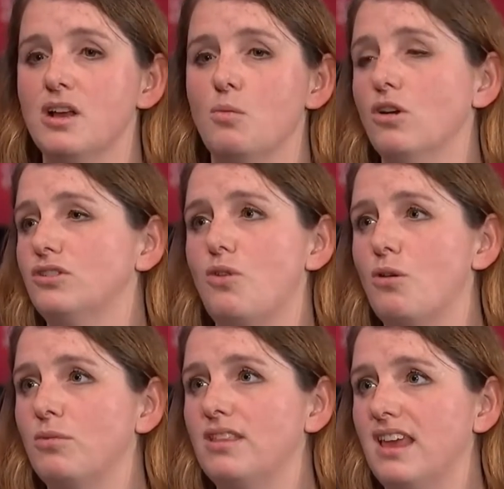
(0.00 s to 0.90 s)
What's
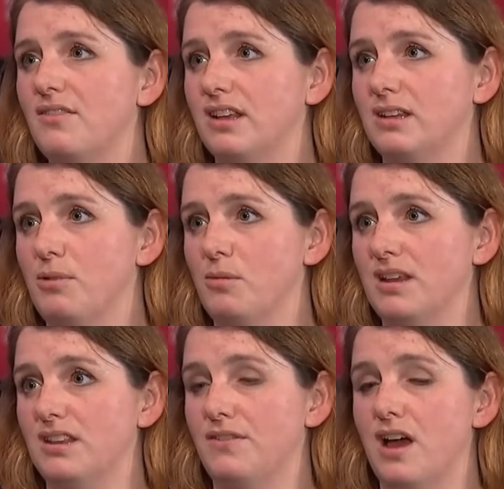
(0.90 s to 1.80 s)
wrong with giving the
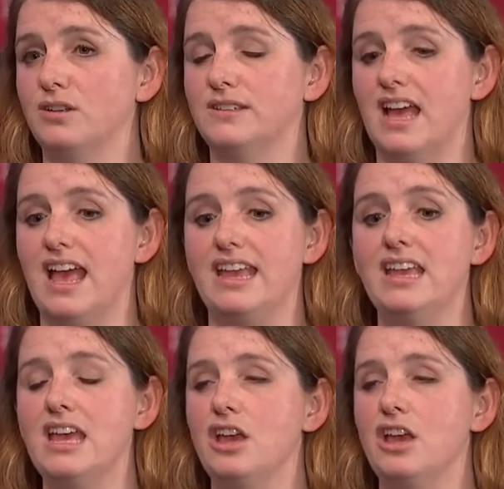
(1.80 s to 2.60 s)
public the final say?